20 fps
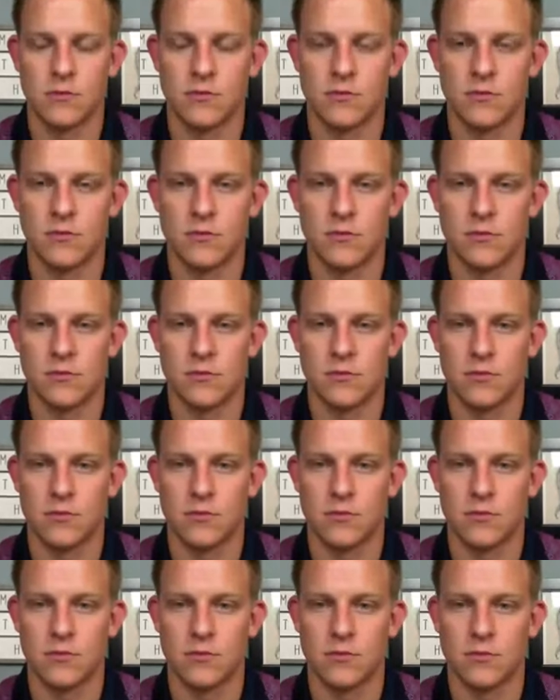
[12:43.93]

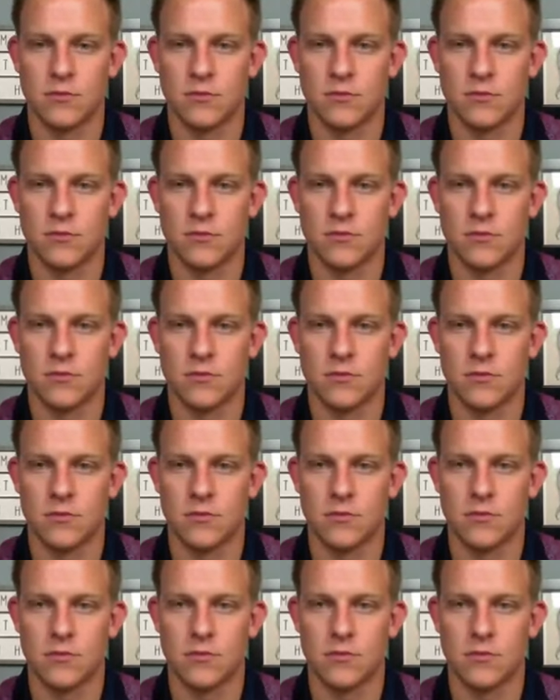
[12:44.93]

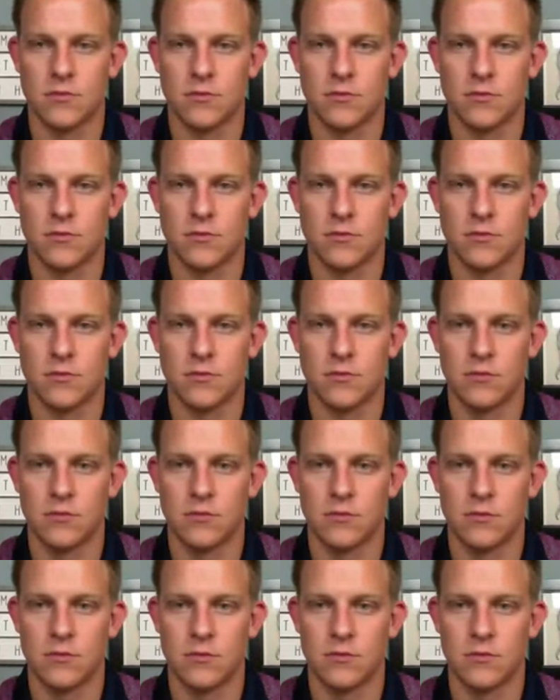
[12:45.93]

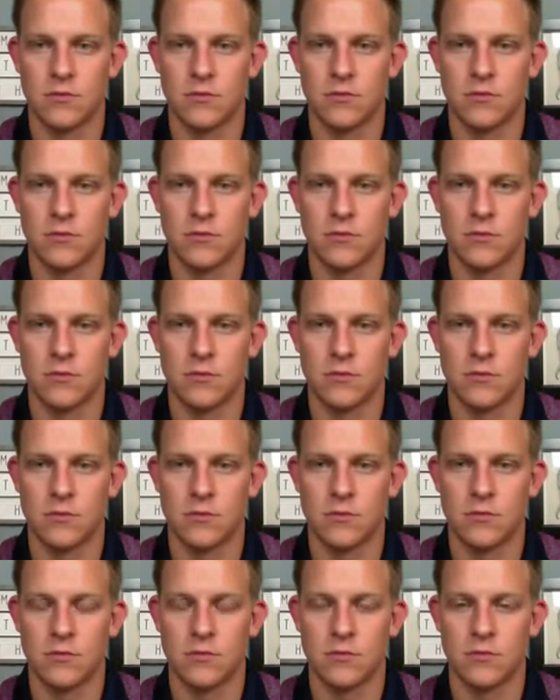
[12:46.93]

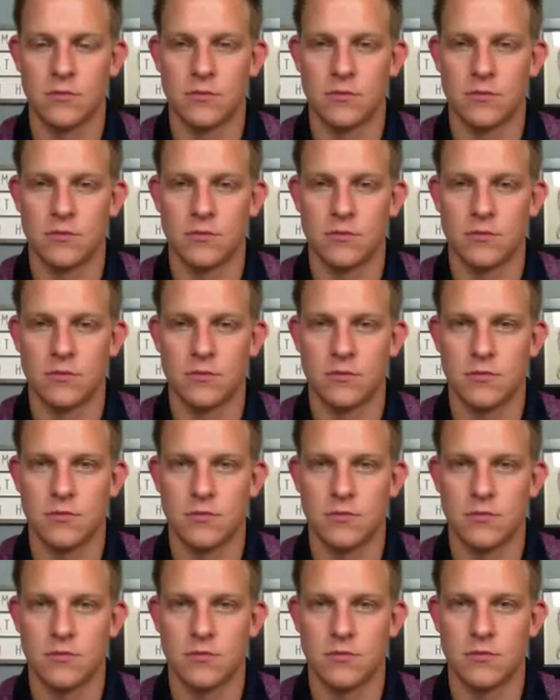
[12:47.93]

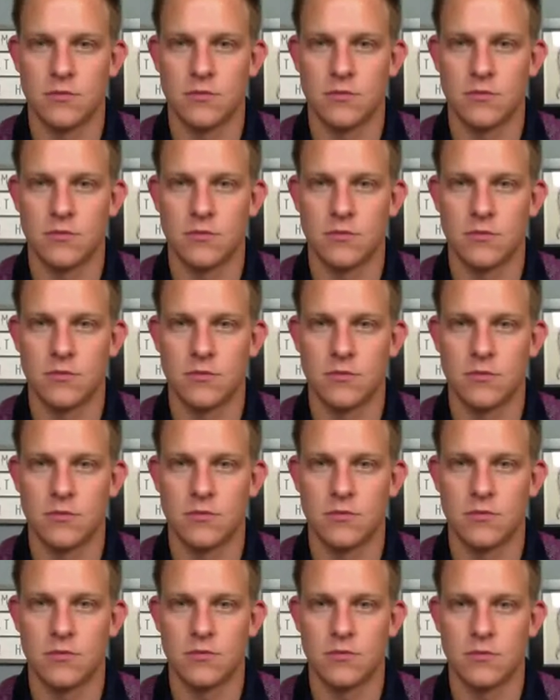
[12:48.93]

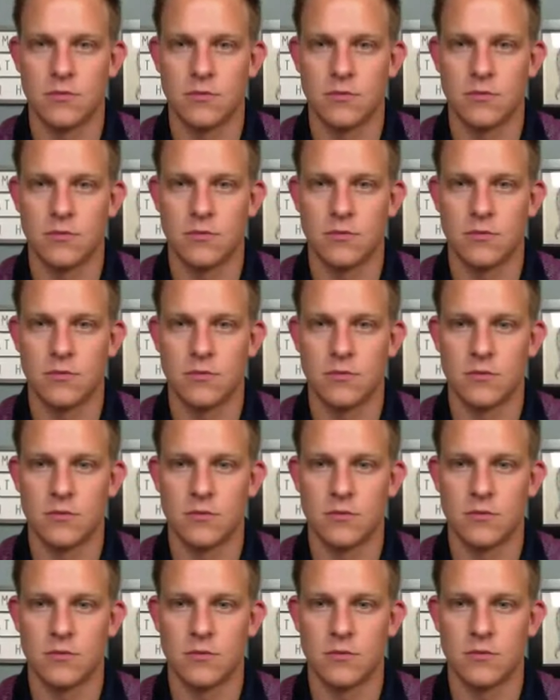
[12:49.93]

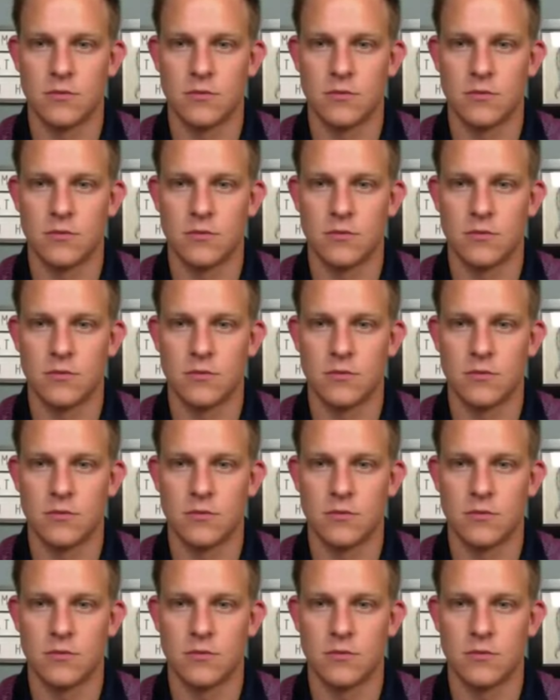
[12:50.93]
No words are spoken by the person on screen.